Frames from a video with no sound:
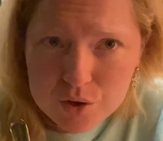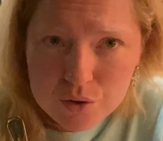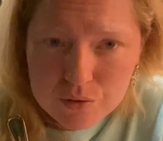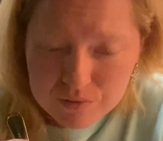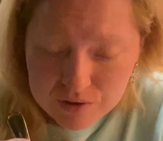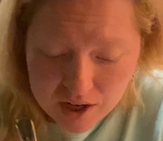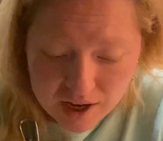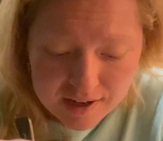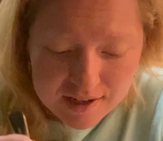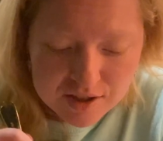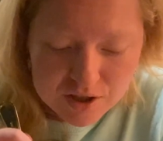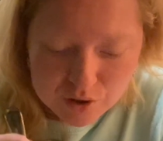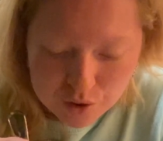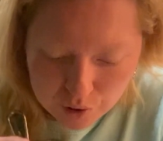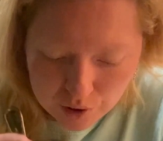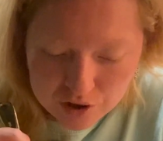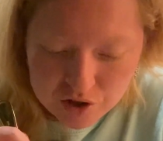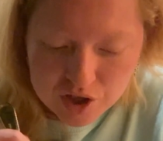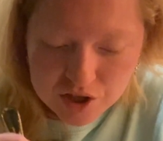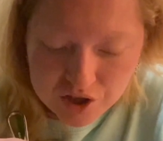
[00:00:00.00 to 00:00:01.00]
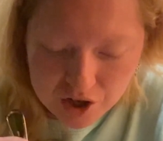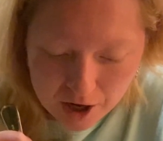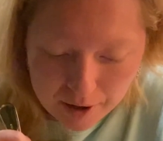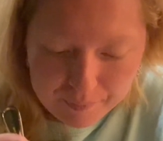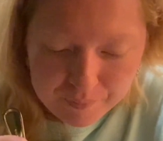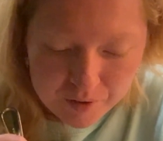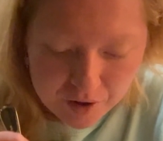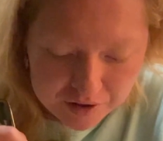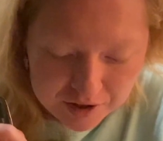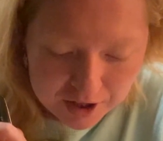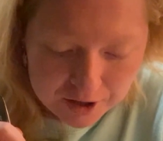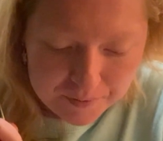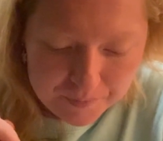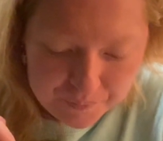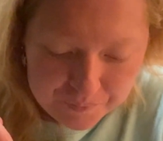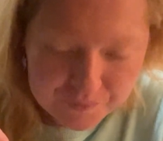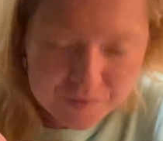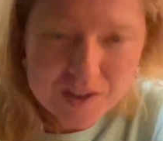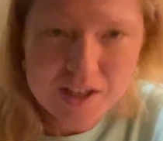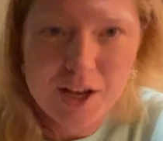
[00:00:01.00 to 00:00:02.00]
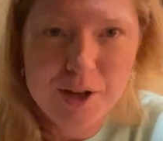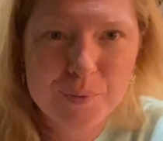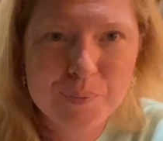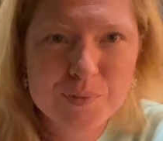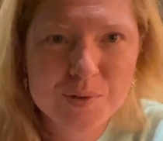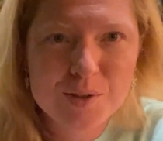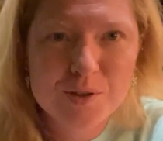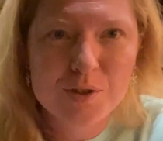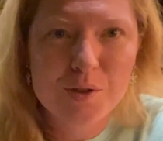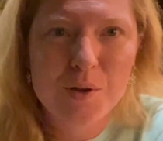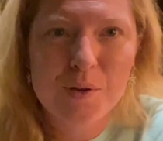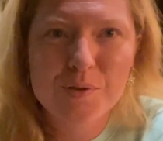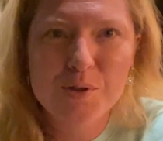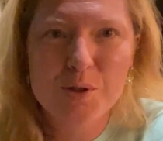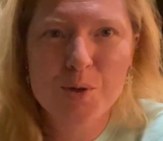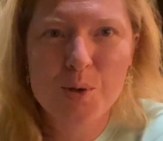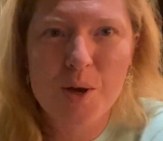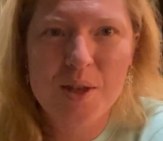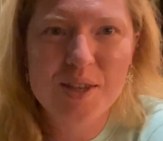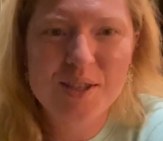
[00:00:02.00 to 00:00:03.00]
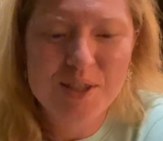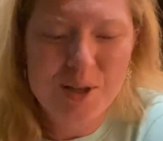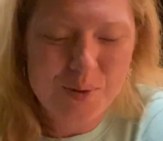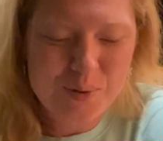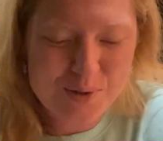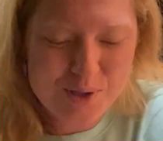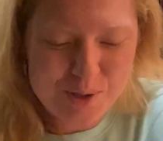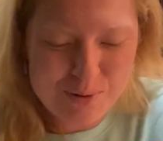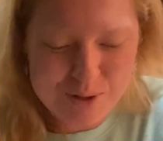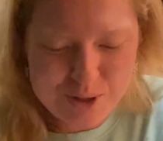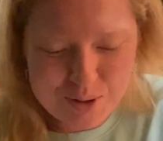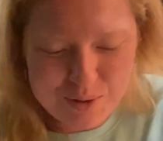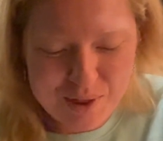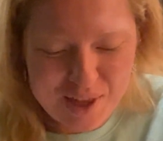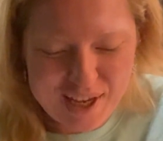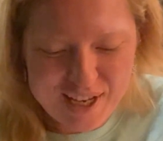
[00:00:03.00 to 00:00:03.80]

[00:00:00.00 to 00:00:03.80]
Nice crunchy top on there. You'll have to try this out and see what you think.